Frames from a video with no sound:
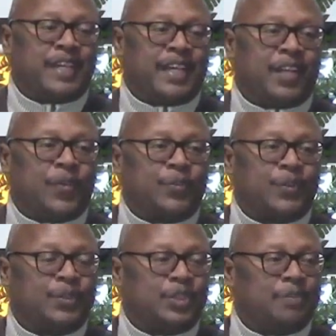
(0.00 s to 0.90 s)
fine.
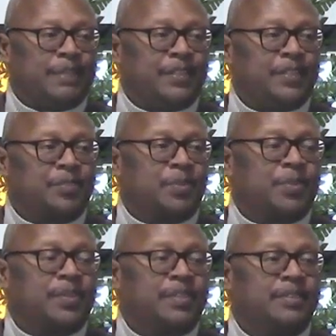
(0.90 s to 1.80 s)
Lord's will, she'll be here this
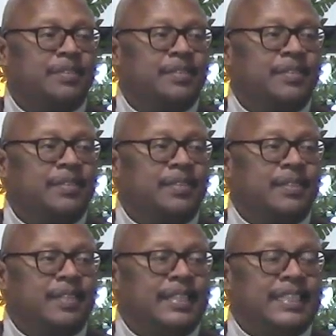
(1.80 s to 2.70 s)
morning.
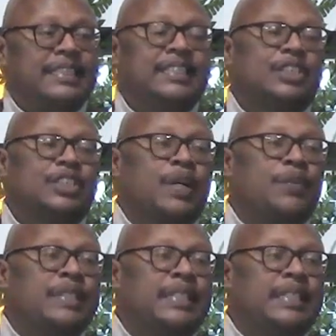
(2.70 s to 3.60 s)
This is why
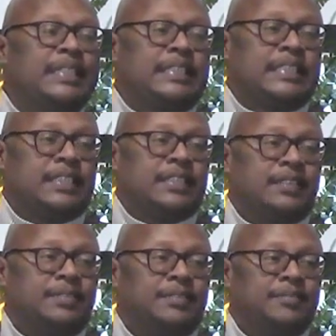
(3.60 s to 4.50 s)
we need each other,
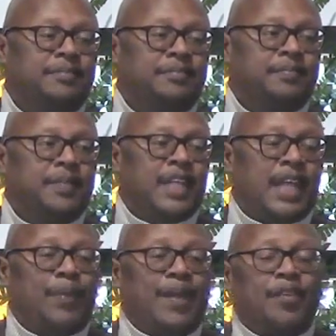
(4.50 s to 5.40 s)

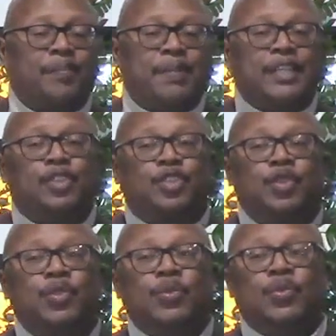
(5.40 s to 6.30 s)
and we have to be in
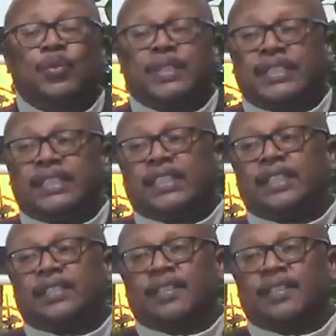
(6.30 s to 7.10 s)
tune with each other.